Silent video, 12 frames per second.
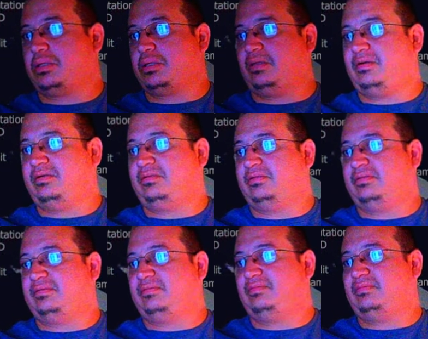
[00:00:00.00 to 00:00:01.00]

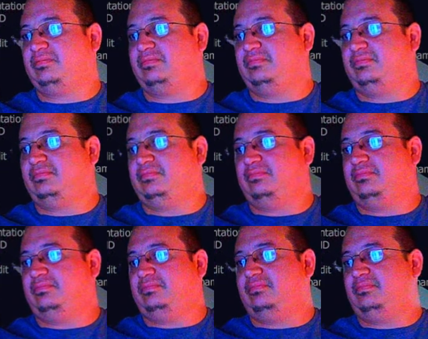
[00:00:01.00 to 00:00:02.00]

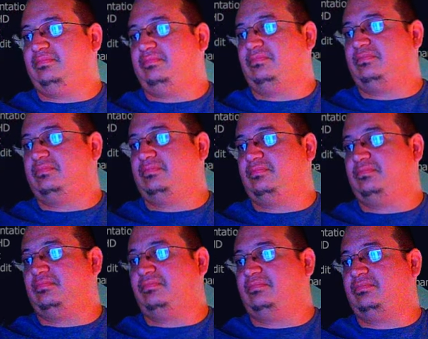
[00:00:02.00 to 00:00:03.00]

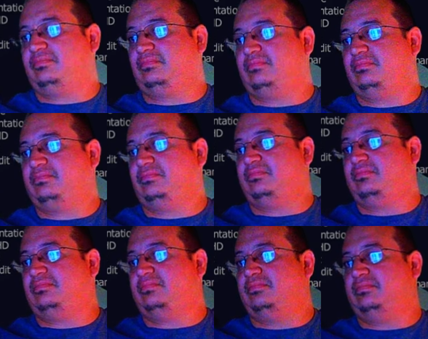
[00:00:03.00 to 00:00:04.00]

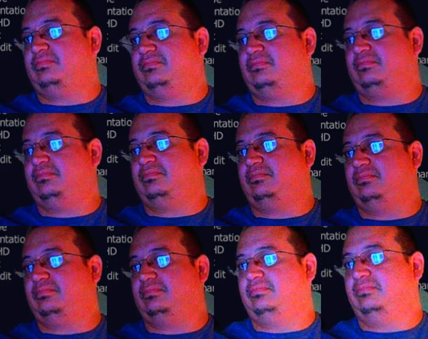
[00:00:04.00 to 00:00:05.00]

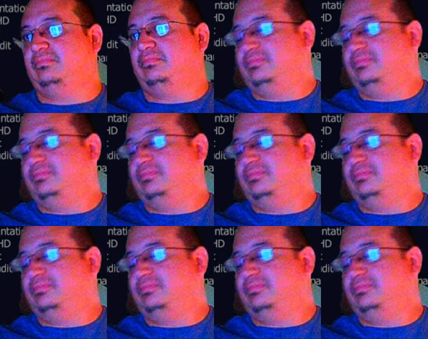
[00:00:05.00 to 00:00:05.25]
[no speech]